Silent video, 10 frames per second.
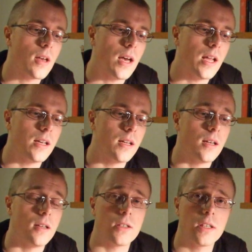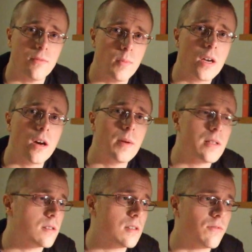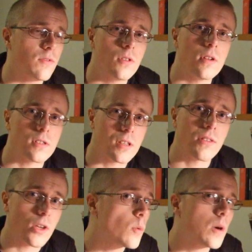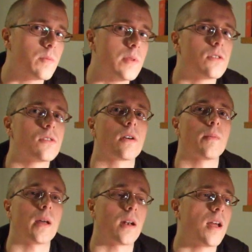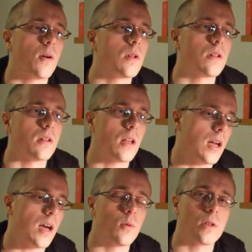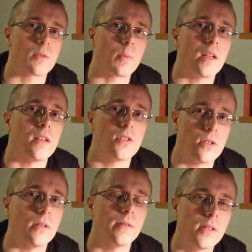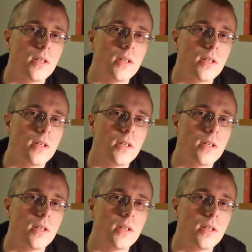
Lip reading: And give me comments if there's something you want me to talk about, and I will explain it to you.